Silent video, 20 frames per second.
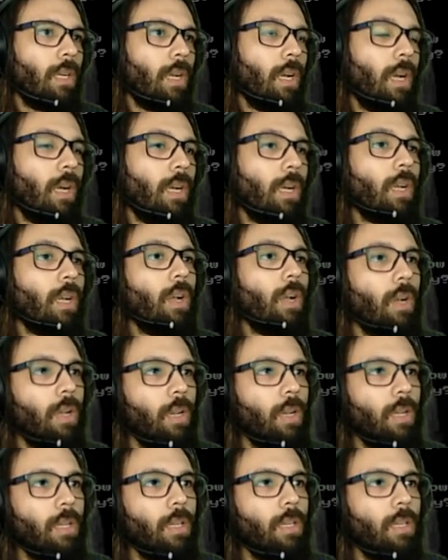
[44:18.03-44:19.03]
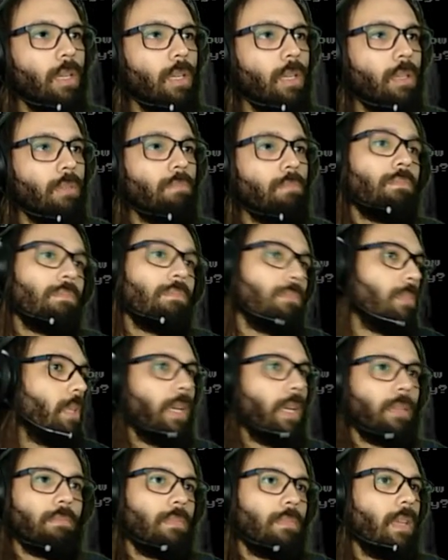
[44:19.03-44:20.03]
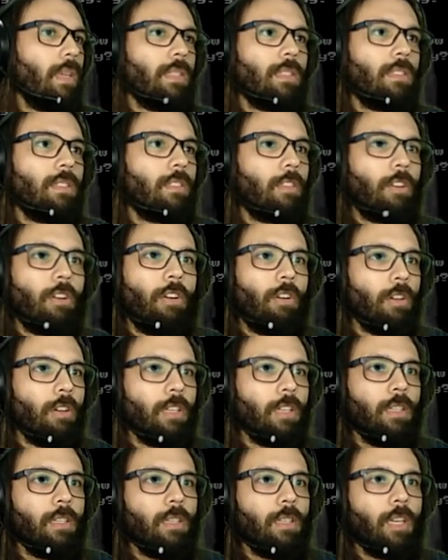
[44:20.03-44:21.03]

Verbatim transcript: uh, Collei, yeah, that's Collei.